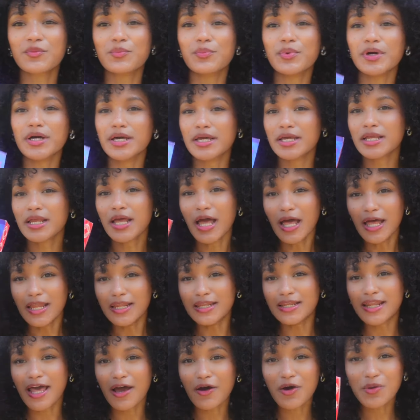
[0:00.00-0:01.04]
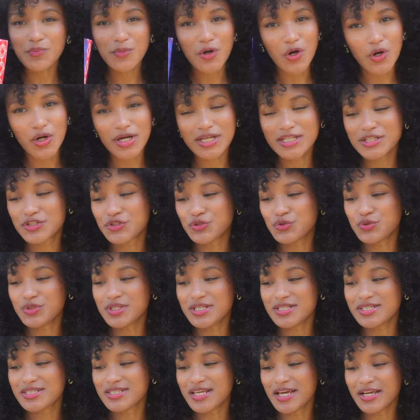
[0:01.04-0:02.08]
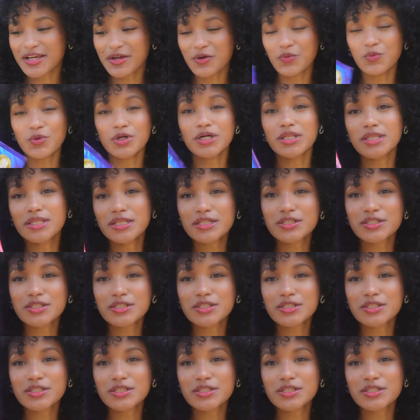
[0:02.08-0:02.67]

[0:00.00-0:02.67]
but now I'm on to the second one.